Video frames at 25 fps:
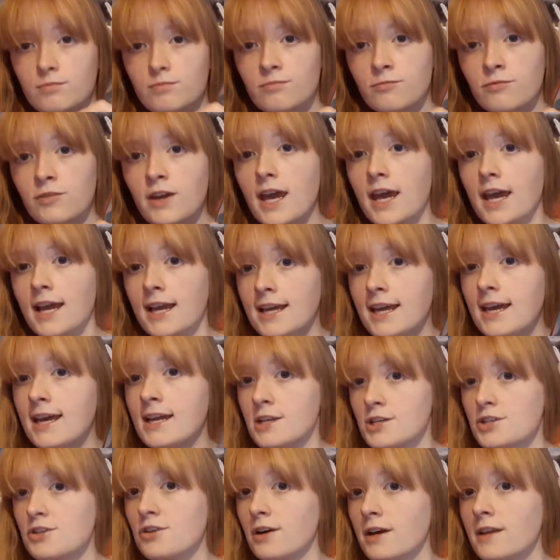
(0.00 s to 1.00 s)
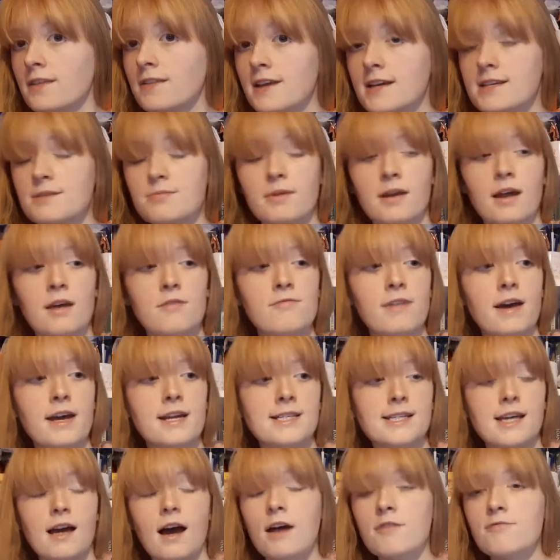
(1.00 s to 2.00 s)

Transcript: really enjoyed this when I read it.